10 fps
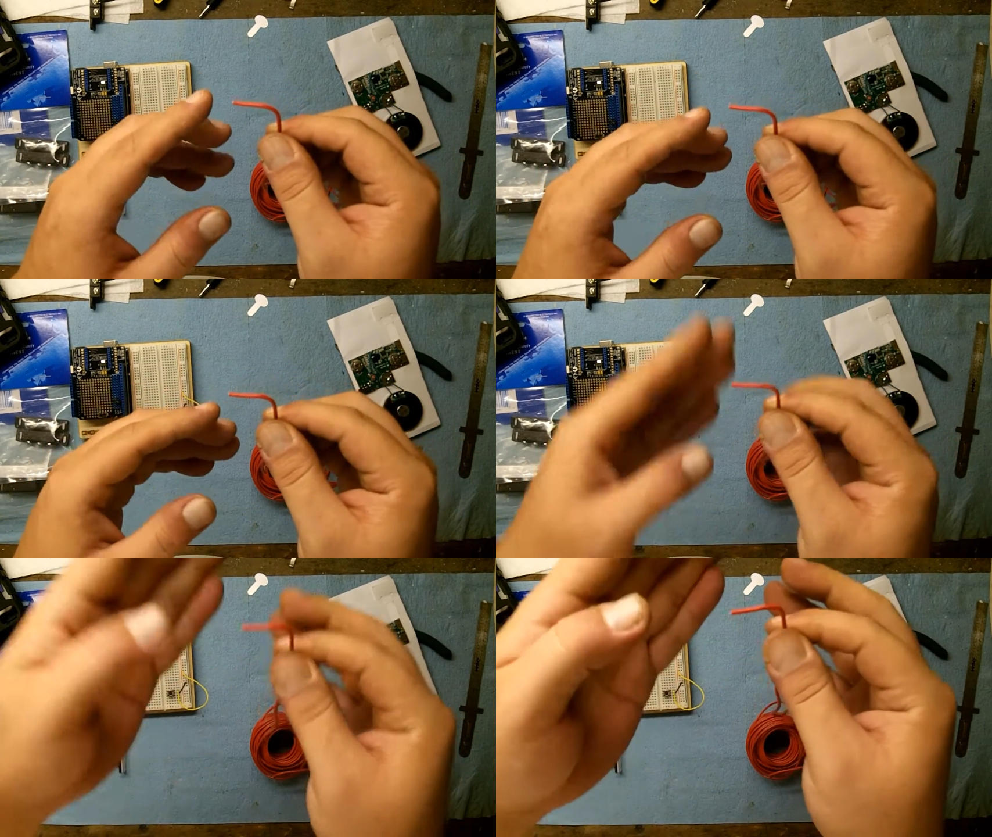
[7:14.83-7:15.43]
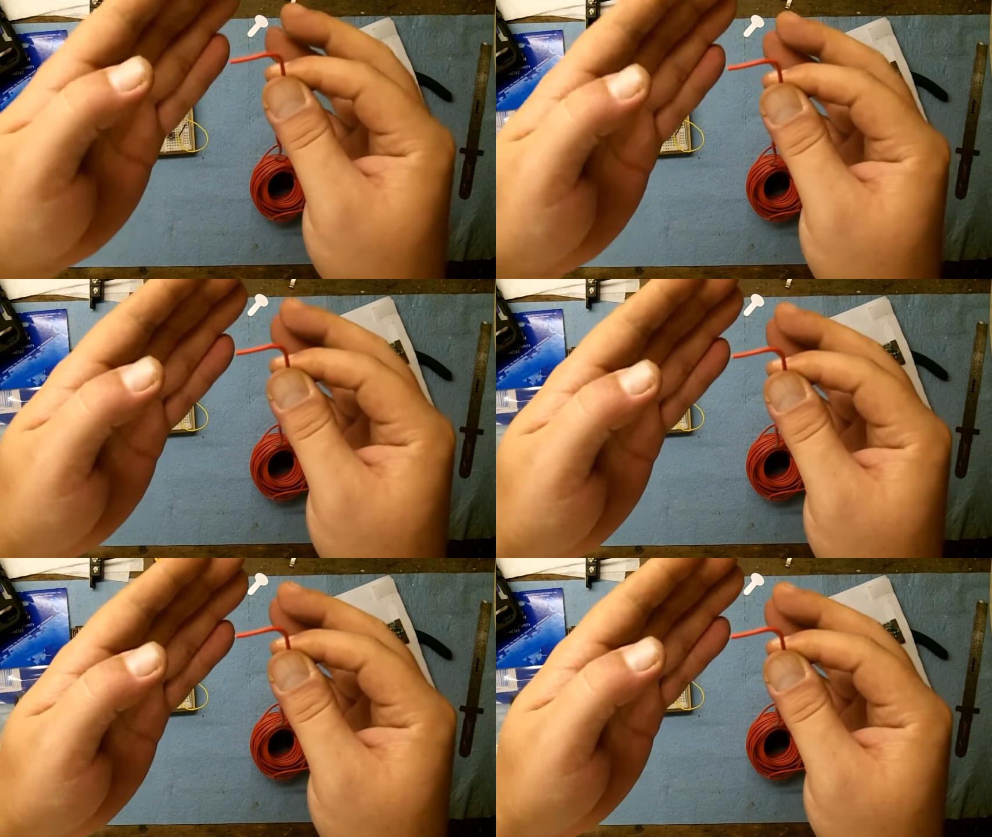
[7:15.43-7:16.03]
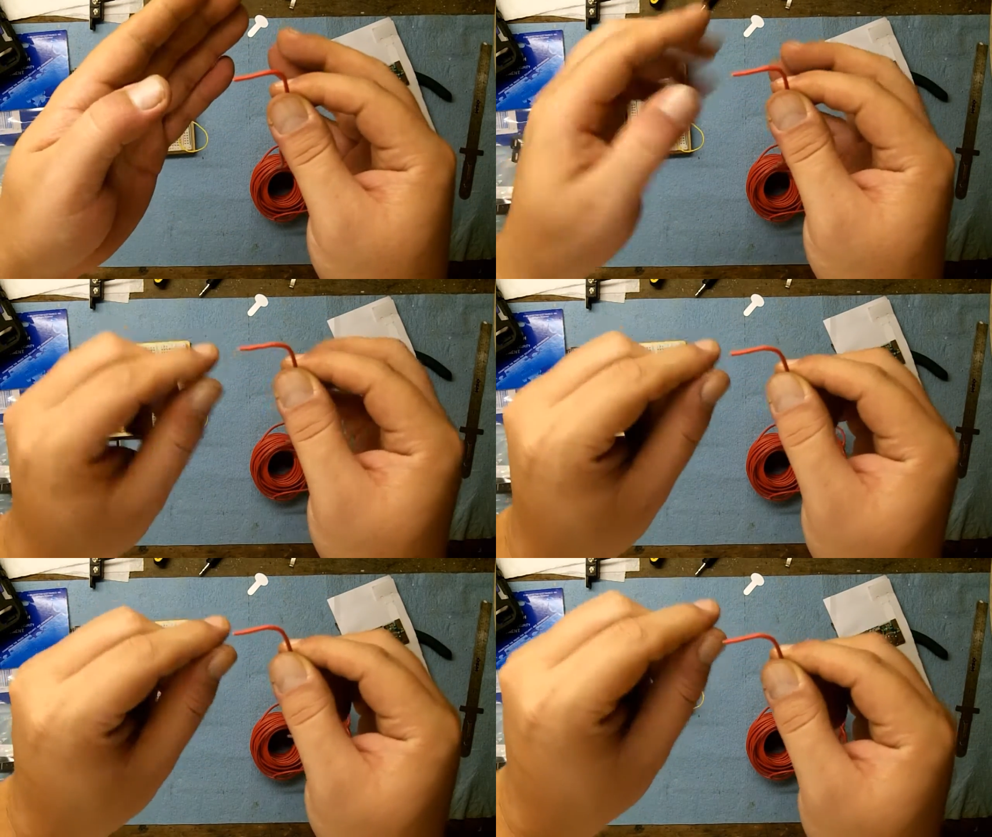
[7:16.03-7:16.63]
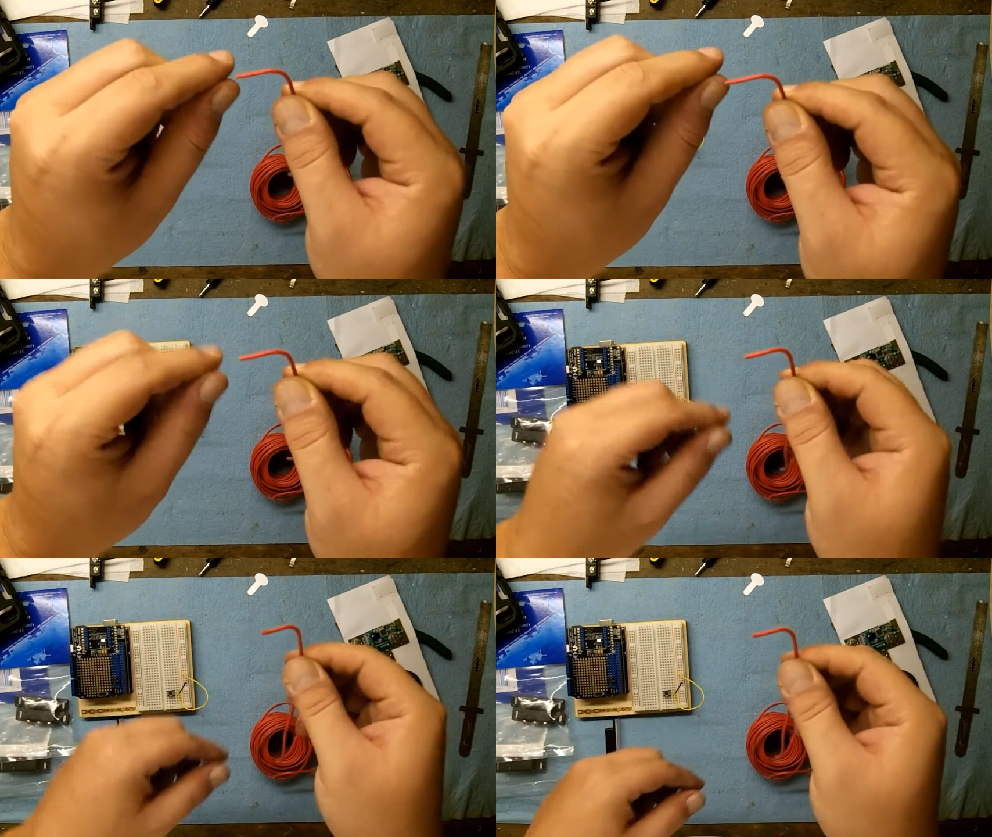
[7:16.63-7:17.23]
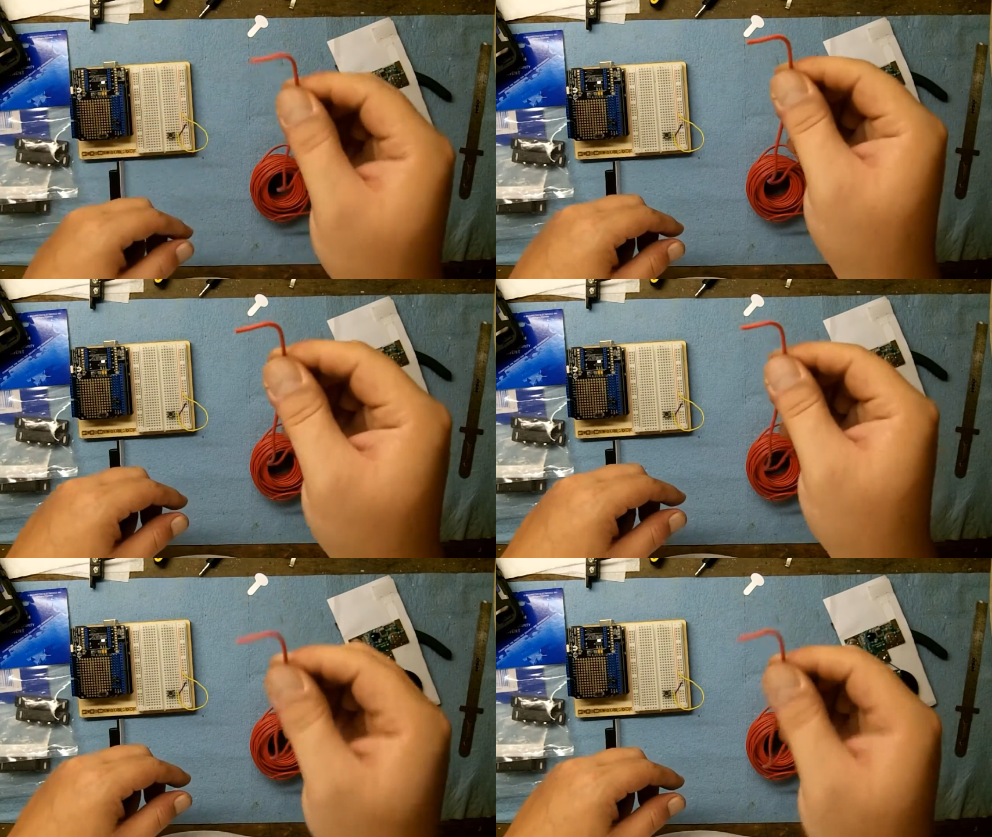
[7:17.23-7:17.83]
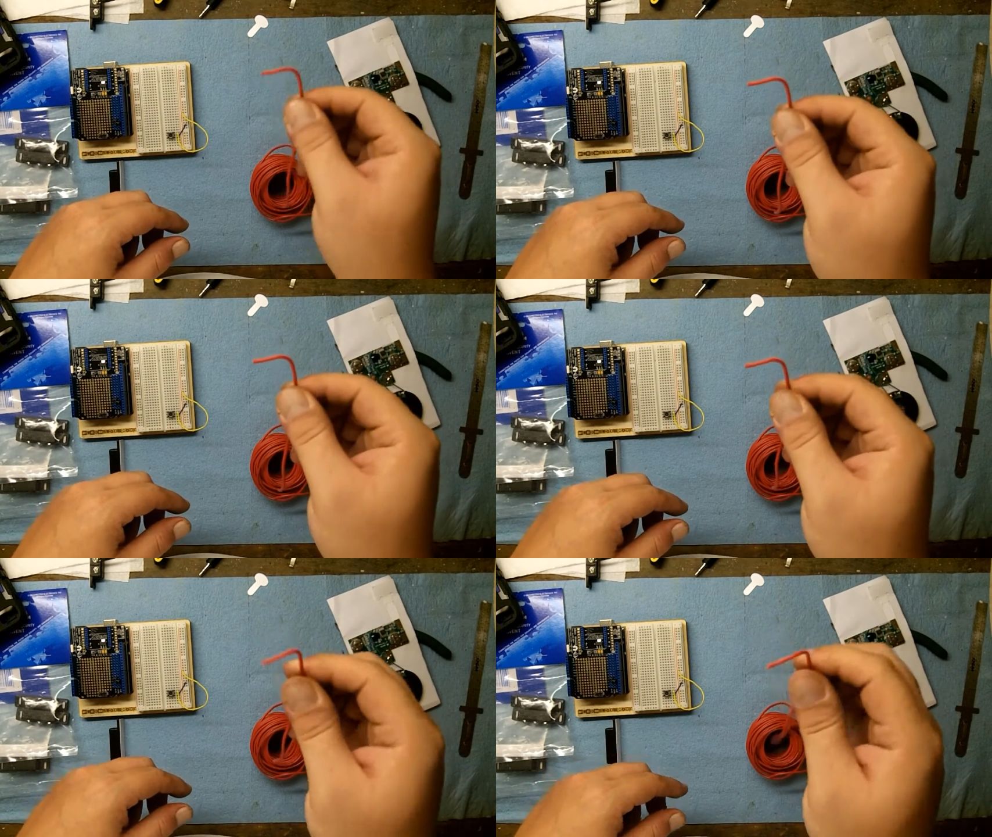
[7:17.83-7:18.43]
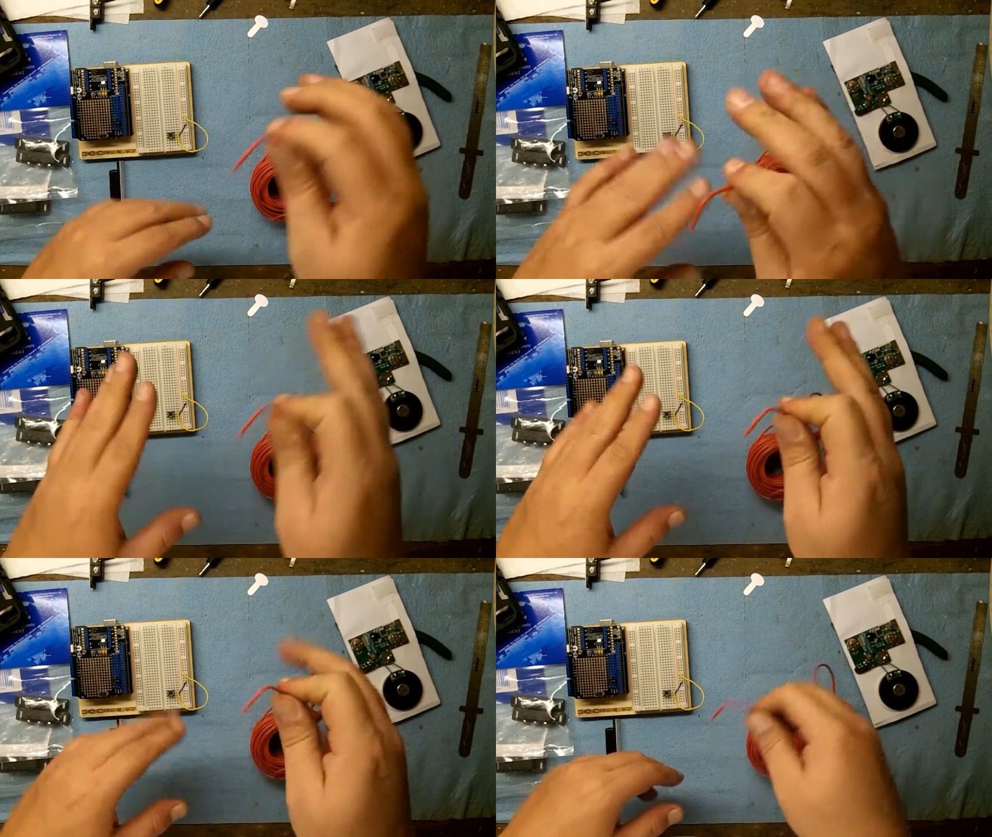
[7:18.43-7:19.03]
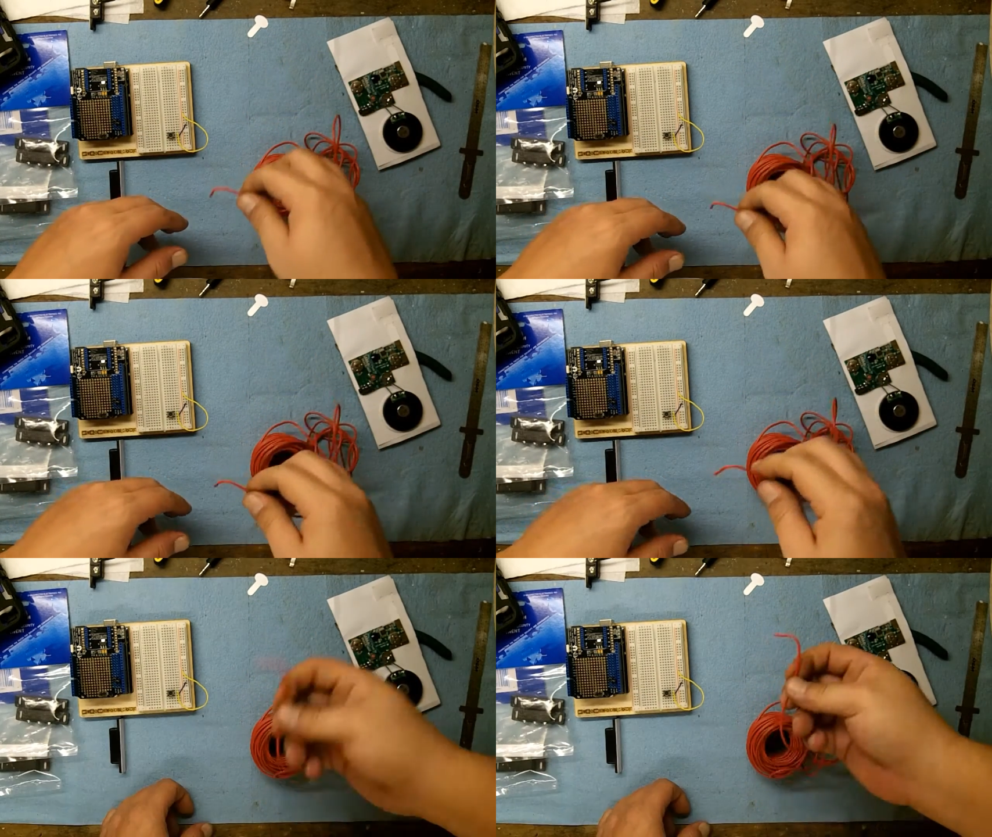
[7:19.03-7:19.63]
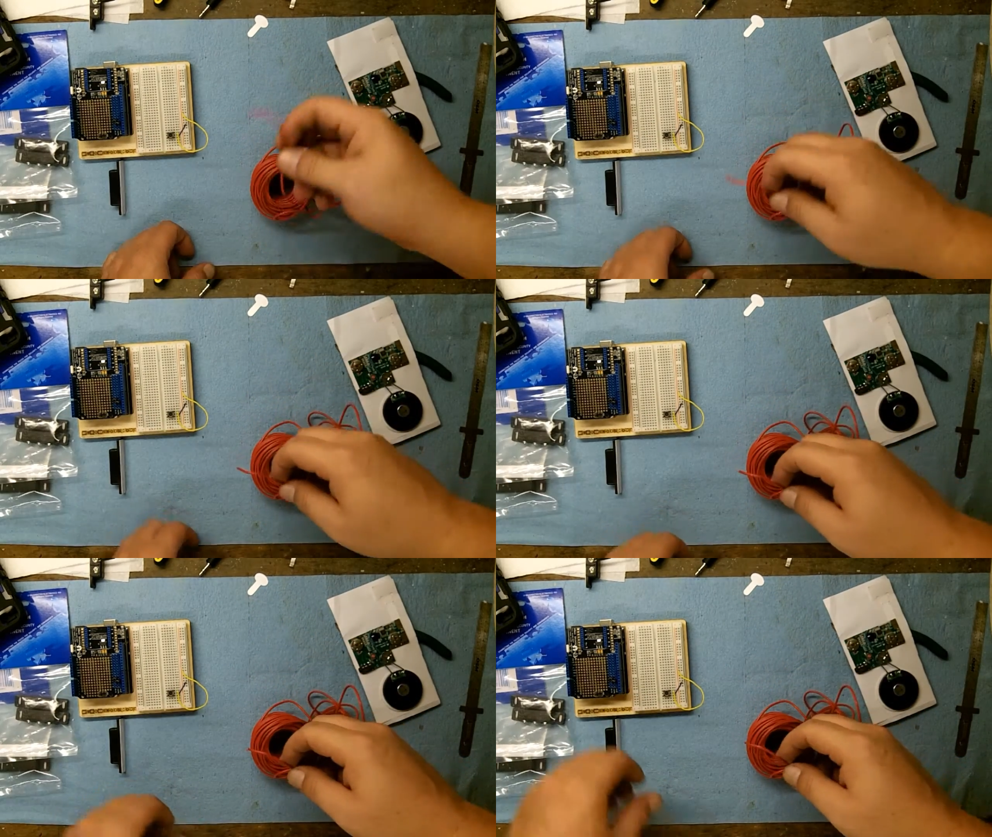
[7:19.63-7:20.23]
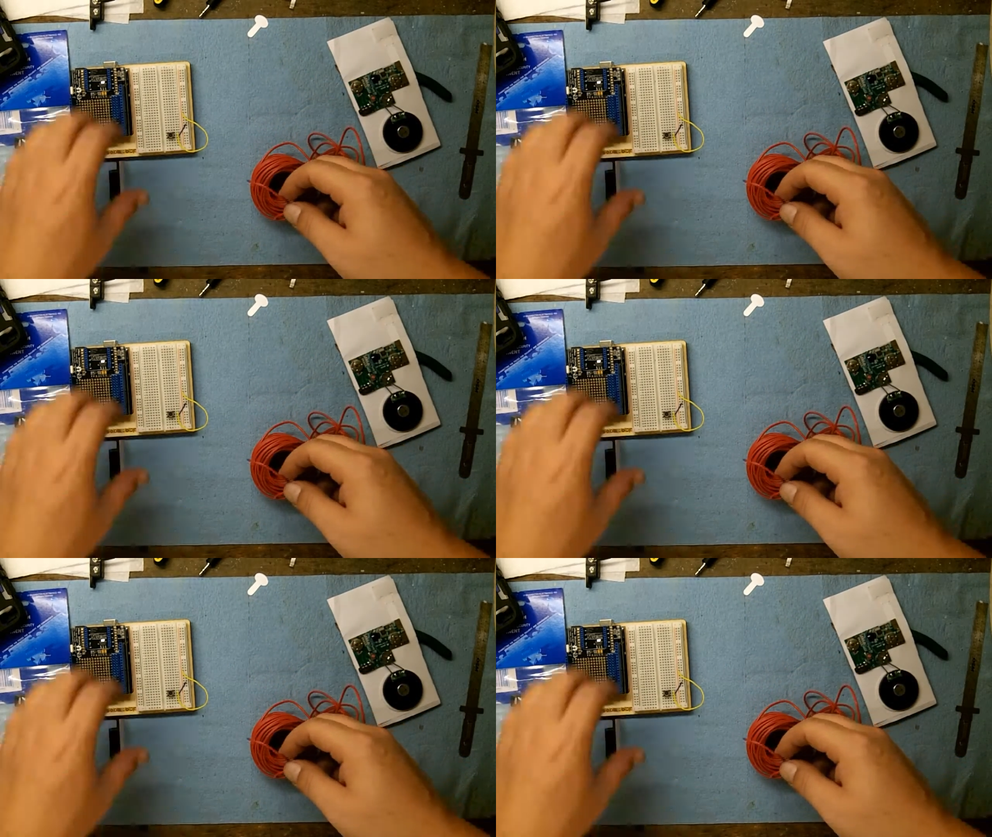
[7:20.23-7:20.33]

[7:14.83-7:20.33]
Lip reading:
(no speaker visible)